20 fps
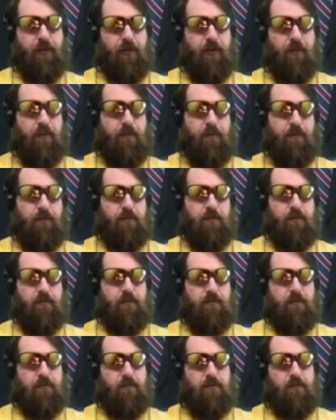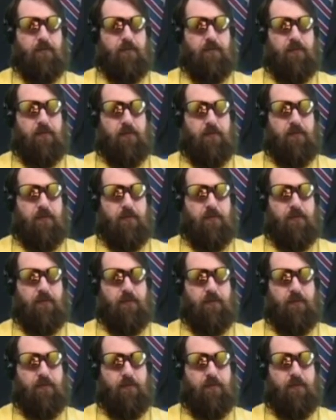
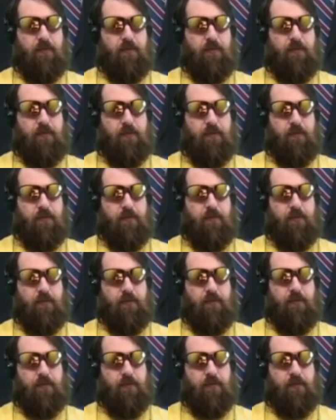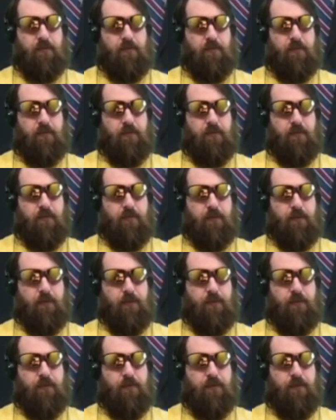
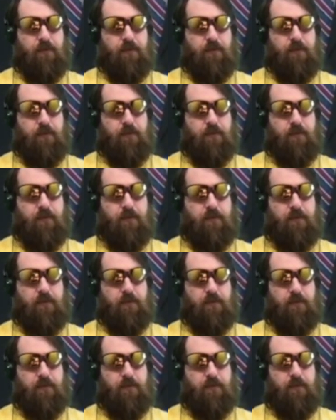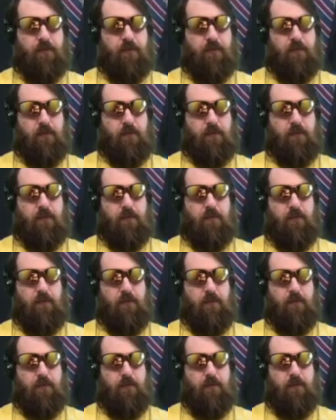
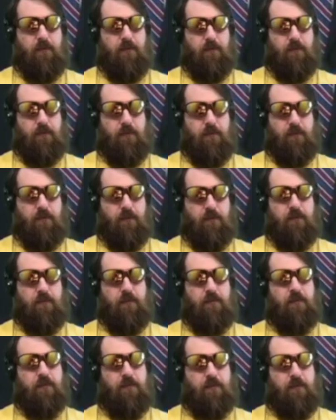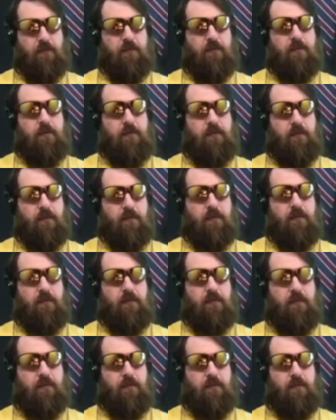This person isn't speaking.